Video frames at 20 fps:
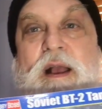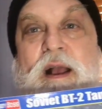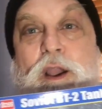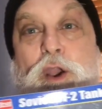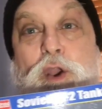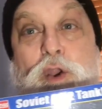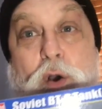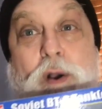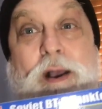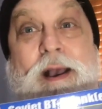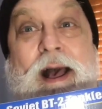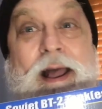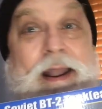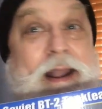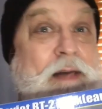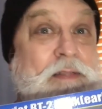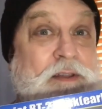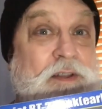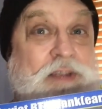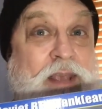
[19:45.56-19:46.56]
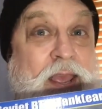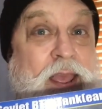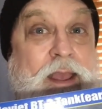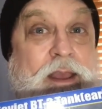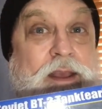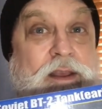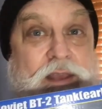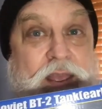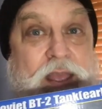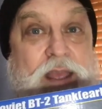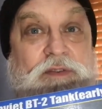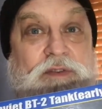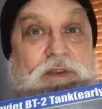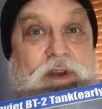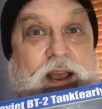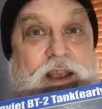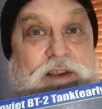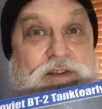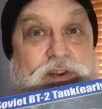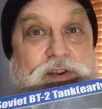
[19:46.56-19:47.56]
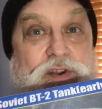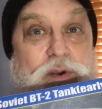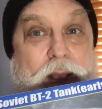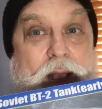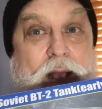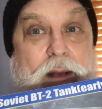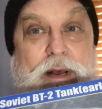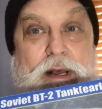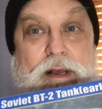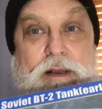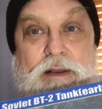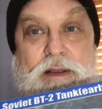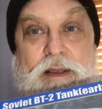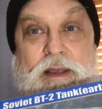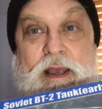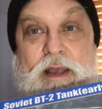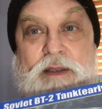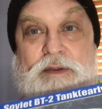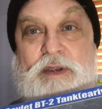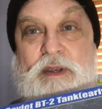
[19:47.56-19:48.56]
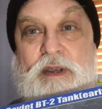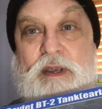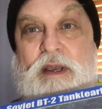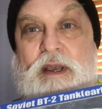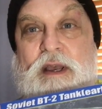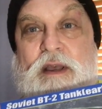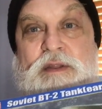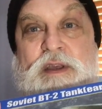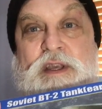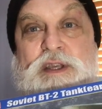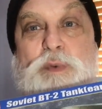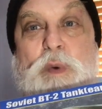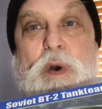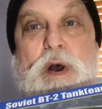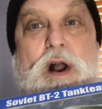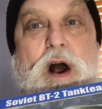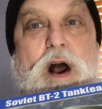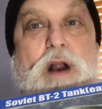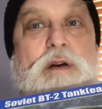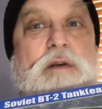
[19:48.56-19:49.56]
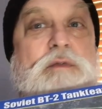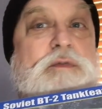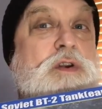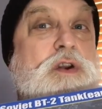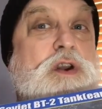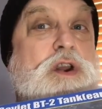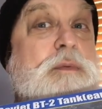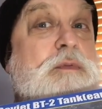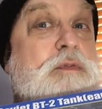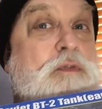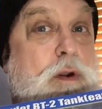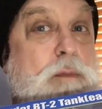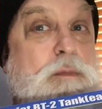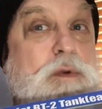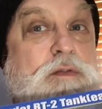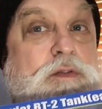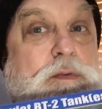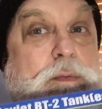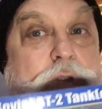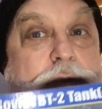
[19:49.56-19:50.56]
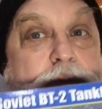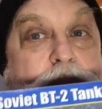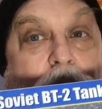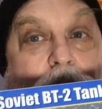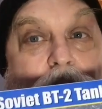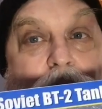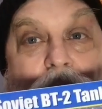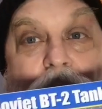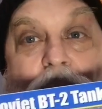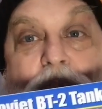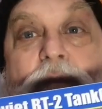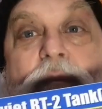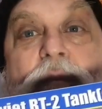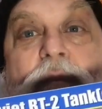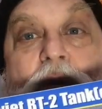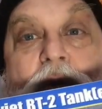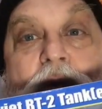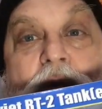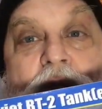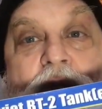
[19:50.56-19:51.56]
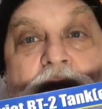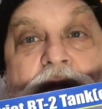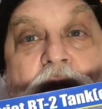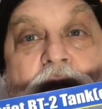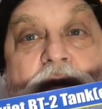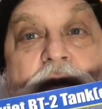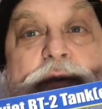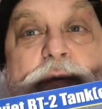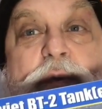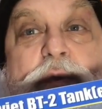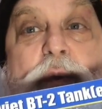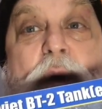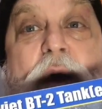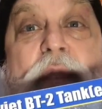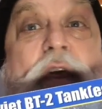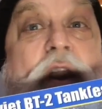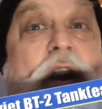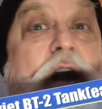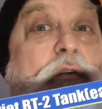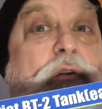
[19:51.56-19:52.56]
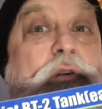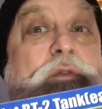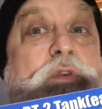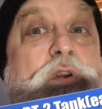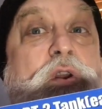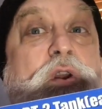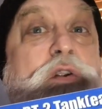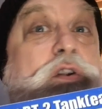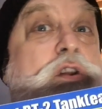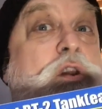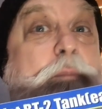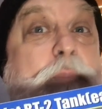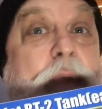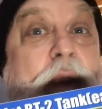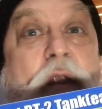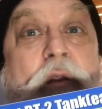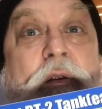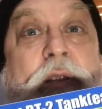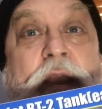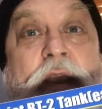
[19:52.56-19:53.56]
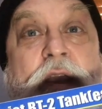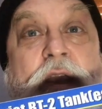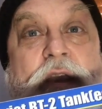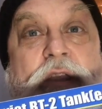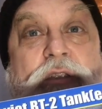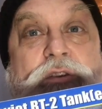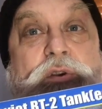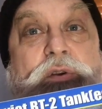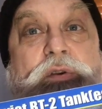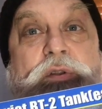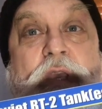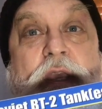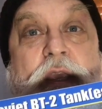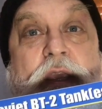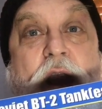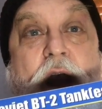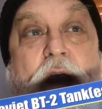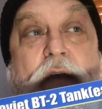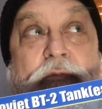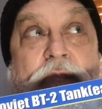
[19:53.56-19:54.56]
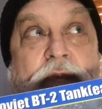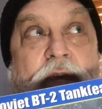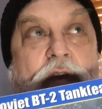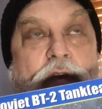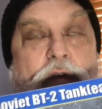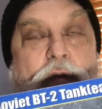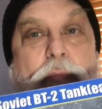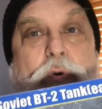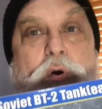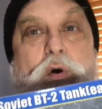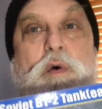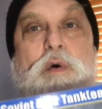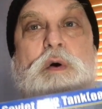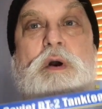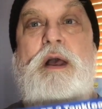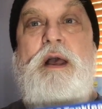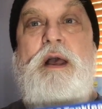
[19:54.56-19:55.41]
look, another tank. Yes, I actually do armour. Yes. This one I reviewed before I moved to Brisbane. So this was one that I reviewed comparing to the venerable